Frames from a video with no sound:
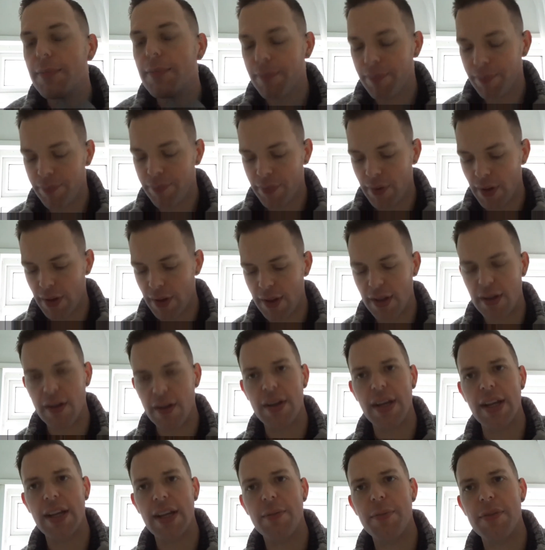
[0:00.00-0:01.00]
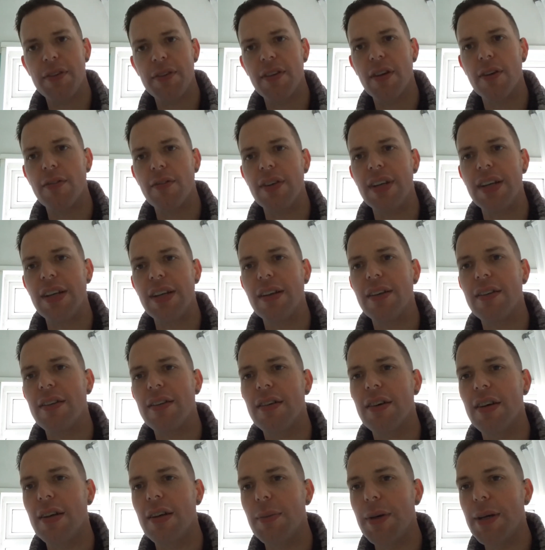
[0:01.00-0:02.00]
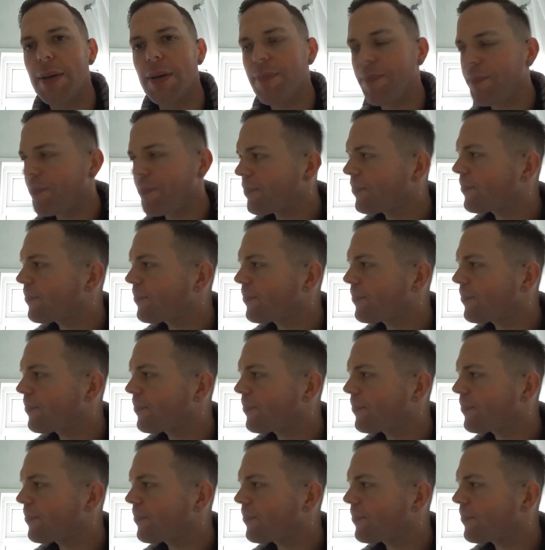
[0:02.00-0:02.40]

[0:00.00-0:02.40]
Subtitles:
I think I nicked myself a little tiny bit.